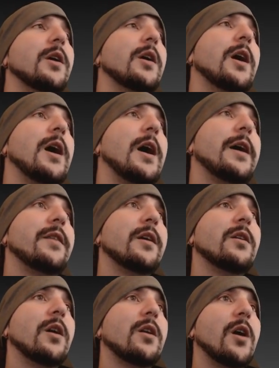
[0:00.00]
I
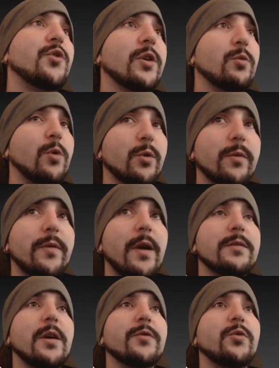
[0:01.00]
then got contract work with
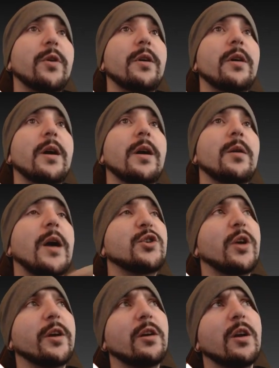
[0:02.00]
Valve Software.
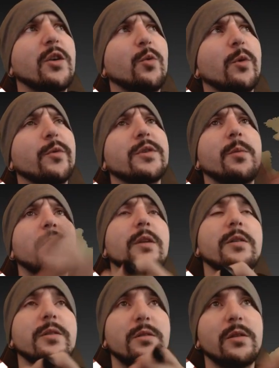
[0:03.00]
Actually, I got contract work with some
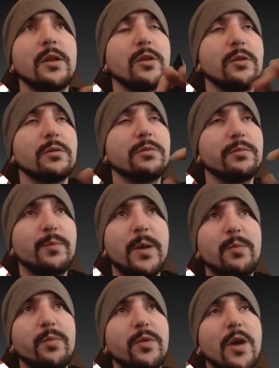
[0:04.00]
other little
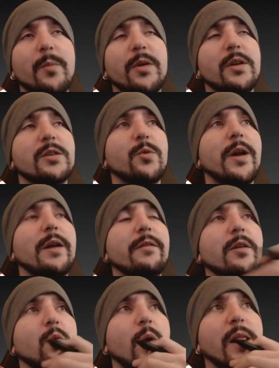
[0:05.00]
companies or
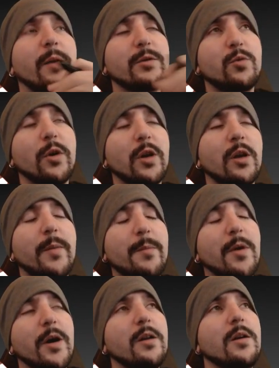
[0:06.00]
whatever while I was working on my
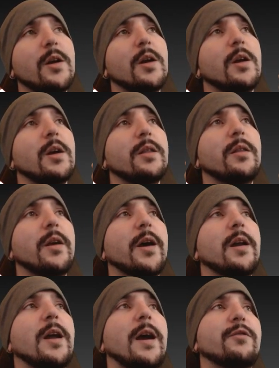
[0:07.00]
mod.
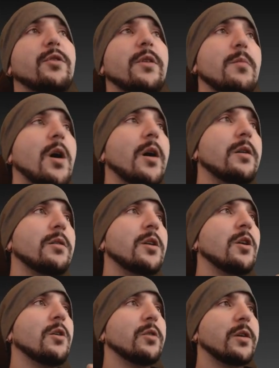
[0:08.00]
Then after the mod, you
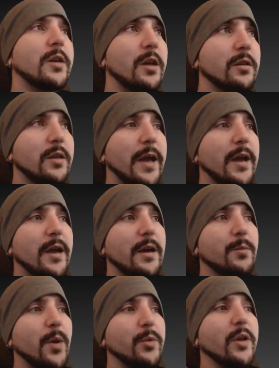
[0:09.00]
know, gained
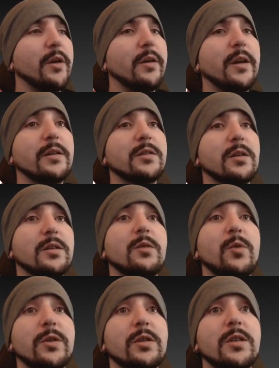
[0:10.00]
popularity and
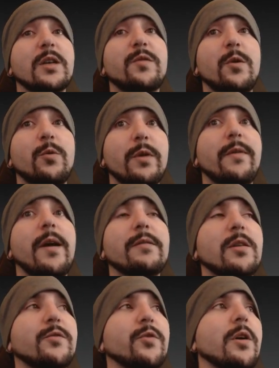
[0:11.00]
was successful with Valve
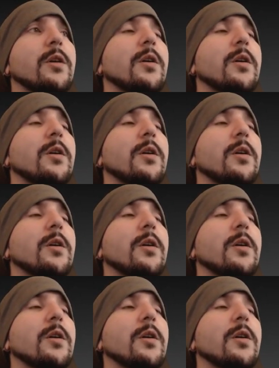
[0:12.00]
Software,